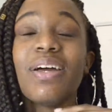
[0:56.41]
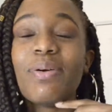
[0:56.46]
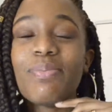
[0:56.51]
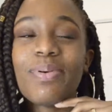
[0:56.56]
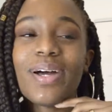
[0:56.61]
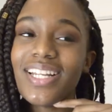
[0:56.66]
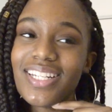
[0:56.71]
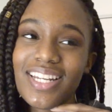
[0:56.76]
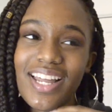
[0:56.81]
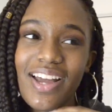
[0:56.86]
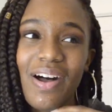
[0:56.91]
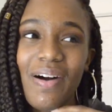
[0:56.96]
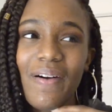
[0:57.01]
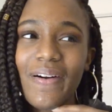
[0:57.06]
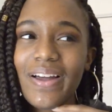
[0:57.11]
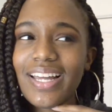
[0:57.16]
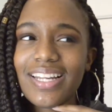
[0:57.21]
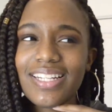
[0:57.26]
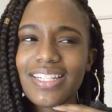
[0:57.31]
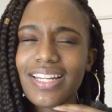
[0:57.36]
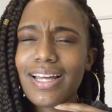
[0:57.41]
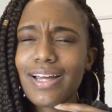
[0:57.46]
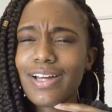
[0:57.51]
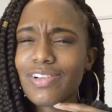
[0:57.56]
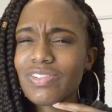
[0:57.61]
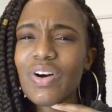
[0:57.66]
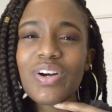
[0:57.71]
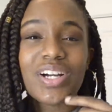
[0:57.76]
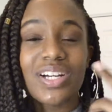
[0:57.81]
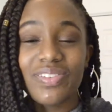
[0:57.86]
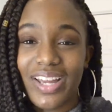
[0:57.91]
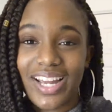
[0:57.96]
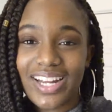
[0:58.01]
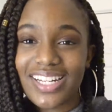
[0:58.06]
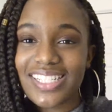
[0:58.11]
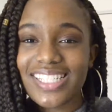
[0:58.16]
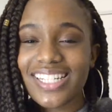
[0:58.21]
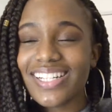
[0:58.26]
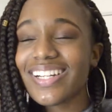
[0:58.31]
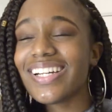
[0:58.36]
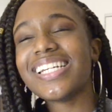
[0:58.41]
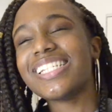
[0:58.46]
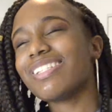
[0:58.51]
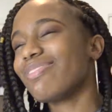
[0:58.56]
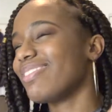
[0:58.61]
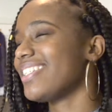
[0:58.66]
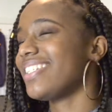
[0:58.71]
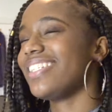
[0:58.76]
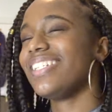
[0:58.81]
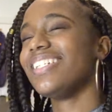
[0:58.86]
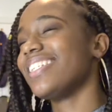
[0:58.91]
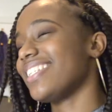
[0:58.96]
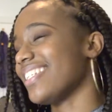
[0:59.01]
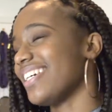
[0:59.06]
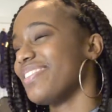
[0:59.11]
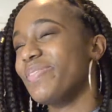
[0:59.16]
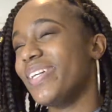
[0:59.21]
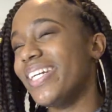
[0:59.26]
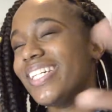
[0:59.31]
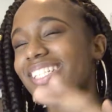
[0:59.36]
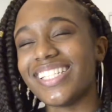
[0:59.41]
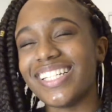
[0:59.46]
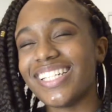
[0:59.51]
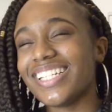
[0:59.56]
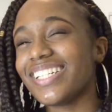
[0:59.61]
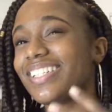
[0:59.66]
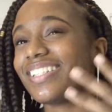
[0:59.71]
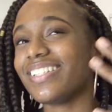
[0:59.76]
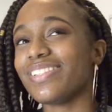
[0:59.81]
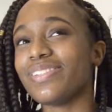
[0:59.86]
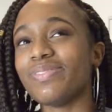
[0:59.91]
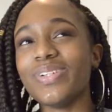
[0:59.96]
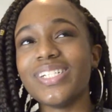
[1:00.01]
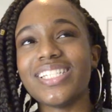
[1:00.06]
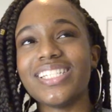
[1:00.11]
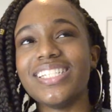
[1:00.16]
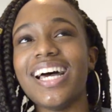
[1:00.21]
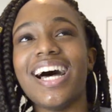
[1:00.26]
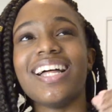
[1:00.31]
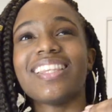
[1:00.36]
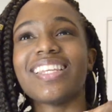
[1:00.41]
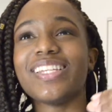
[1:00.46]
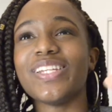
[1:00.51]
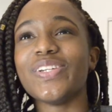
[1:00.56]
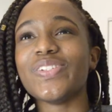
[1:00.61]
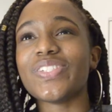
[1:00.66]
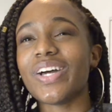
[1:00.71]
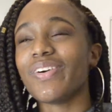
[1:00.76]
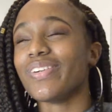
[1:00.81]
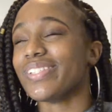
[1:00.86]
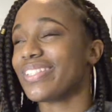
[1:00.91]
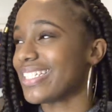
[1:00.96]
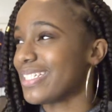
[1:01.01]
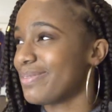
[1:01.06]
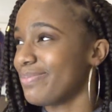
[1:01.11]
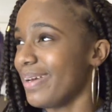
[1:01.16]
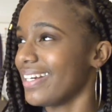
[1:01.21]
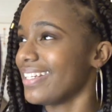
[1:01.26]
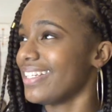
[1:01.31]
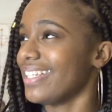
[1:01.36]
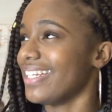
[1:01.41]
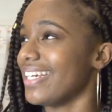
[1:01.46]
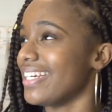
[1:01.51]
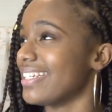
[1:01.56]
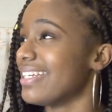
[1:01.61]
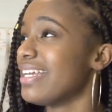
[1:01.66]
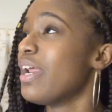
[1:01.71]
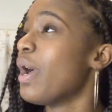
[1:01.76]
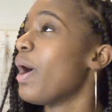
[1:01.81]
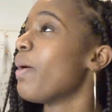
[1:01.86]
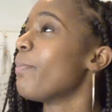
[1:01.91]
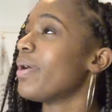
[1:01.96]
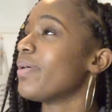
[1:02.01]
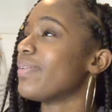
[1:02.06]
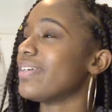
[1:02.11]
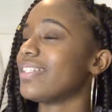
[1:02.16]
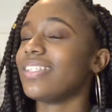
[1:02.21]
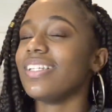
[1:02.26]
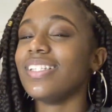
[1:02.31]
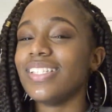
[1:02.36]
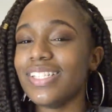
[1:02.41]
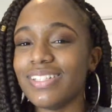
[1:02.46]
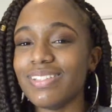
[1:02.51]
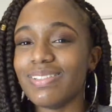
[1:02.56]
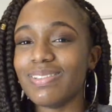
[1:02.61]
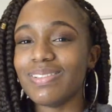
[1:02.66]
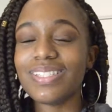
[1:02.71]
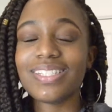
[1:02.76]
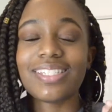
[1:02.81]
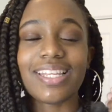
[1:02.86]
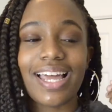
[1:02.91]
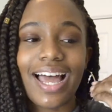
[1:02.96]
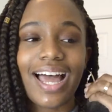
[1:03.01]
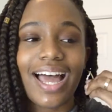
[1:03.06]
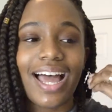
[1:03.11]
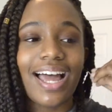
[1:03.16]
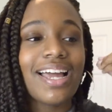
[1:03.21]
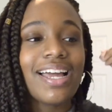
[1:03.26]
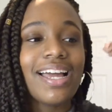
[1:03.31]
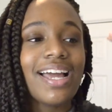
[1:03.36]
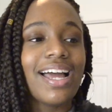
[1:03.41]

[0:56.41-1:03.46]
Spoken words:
But no, in the Folk of Air series, which is amazing, was not the news I was expecting, but it was the news that